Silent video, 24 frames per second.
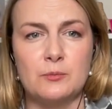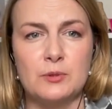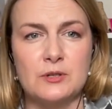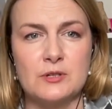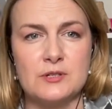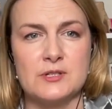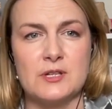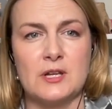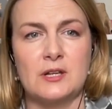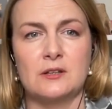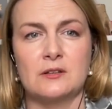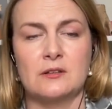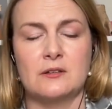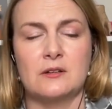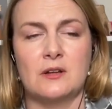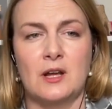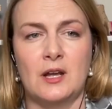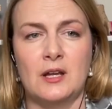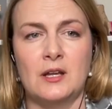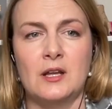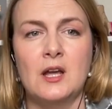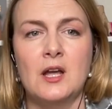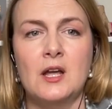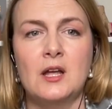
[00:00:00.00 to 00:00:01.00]
because
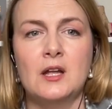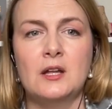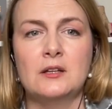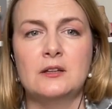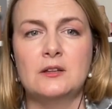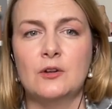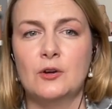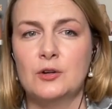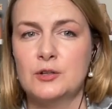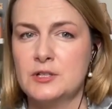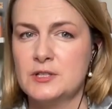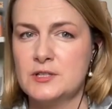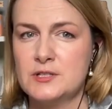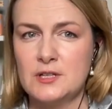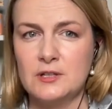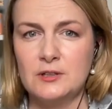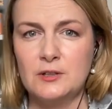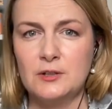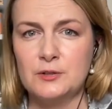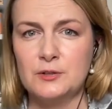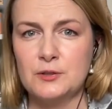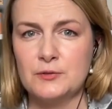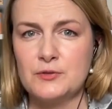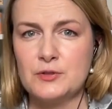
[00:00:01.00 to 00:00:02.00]
I noticed a
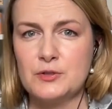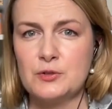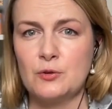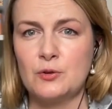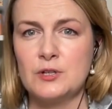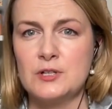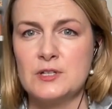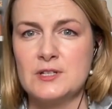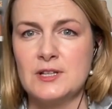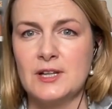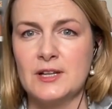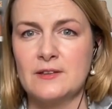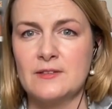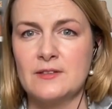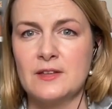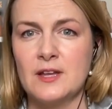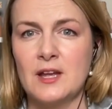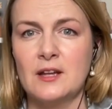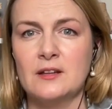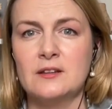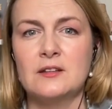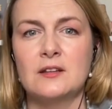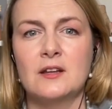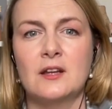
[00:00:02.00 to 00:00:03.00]
lot of stories like
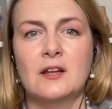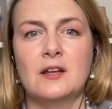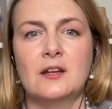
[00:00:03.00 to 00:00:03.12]
that,